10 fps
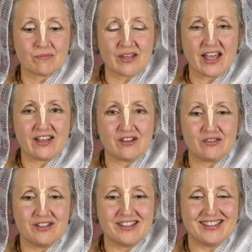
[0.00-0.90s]
kind
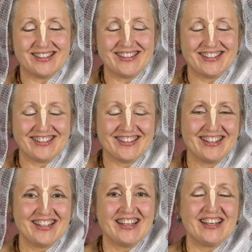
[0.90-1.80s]
of
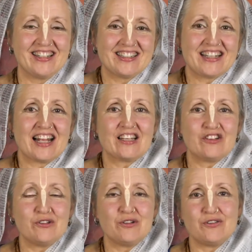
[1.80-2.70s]
it's like a
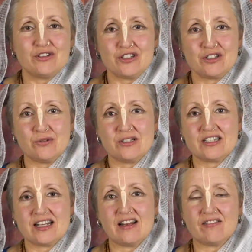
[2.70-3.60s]
universe to
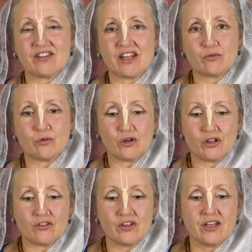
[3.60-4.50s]
itself, that
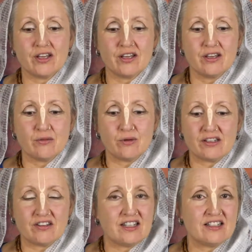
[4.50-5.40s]
world, where
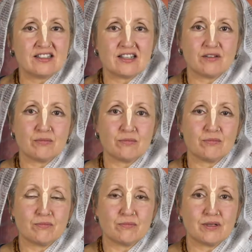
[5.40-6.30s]
things that
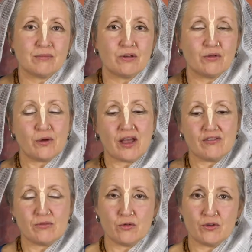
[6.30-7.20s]
people who have
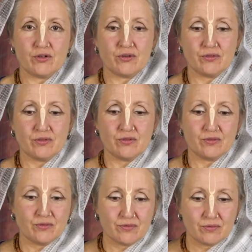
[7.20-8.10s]
a more
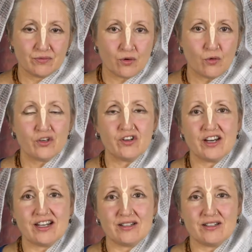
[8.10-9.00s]

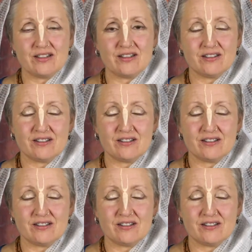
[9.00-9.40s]
ordinary,